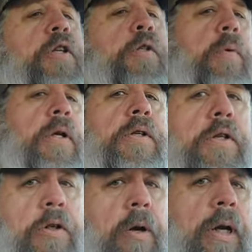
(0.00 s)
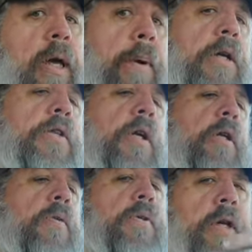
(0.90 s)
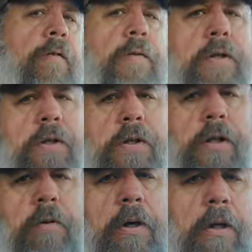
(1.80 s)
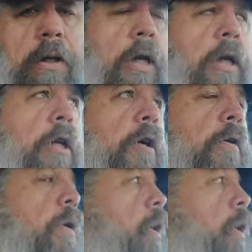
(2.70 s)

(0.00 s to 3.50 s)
this one is the screen came out so you can do selfies and see what you look like, you know?